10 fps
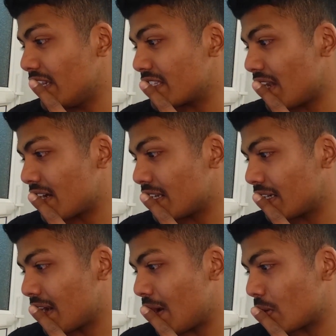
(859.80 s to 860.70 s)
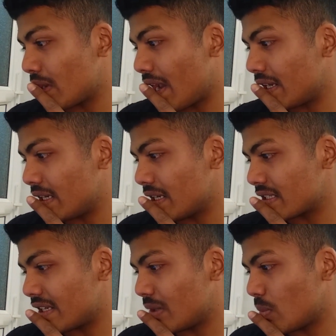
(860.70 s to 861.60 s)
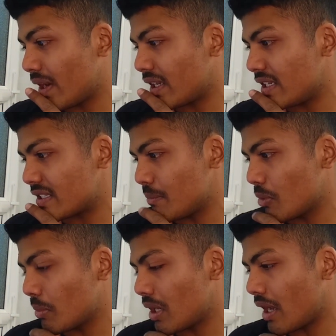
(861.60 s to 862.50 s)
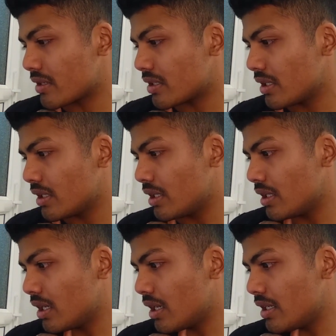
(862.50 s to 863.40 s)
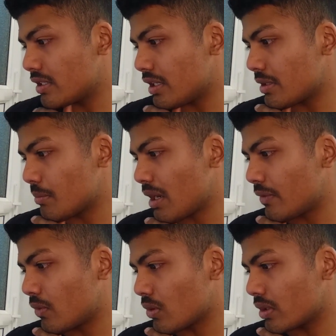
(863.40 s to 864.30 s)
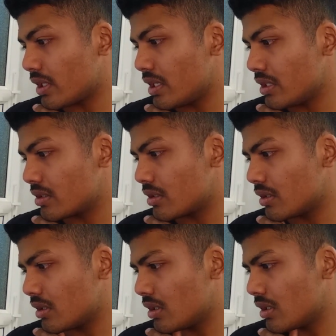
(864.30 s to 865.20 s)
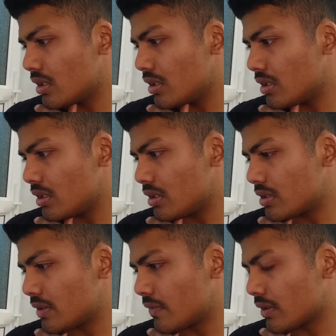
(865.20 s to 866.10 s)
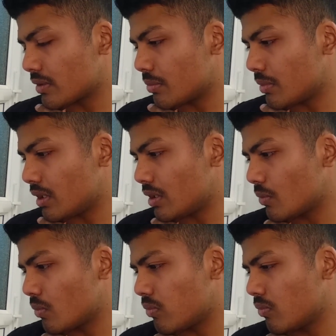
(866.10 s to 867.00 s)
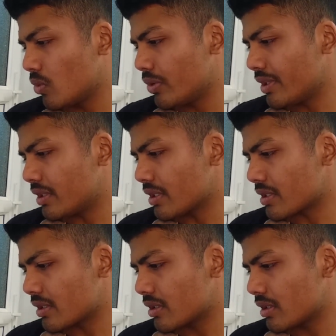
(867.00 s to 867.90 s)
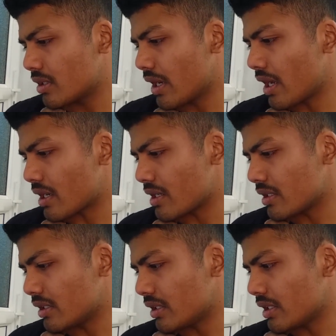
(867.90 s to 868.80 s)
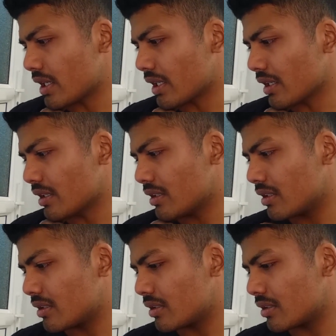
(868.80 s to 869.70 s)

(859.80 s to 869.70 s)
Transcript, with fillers: He's underground and in a state where he's immobilized. Is is my fault. He's shifled me. Who did this? Eren Jaeger.